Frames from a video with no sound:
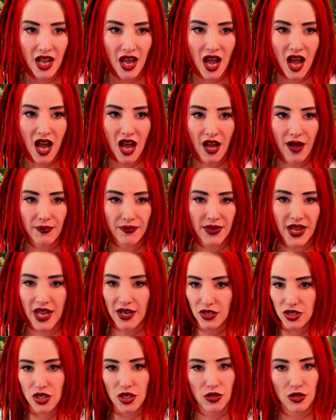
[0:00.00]

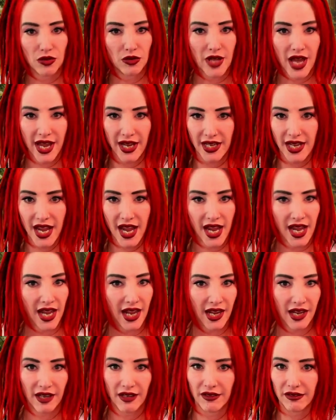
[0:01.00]
and do like
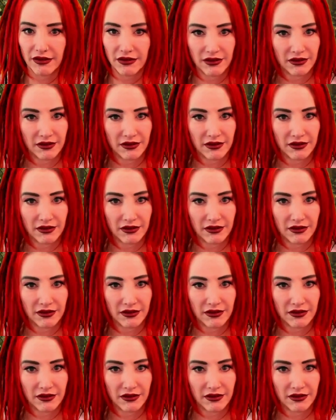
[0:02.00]
a,